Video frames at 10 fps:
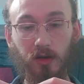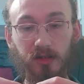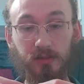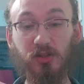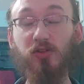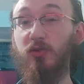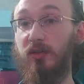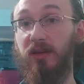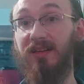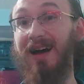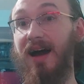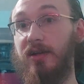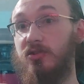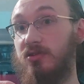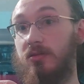especially for something that
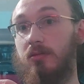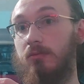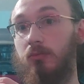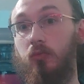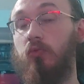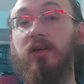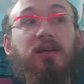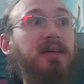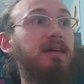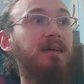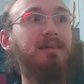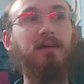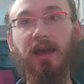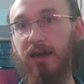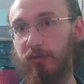I really
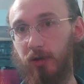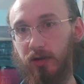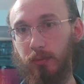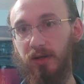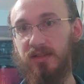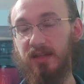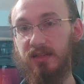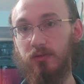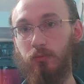haven't gotten to play test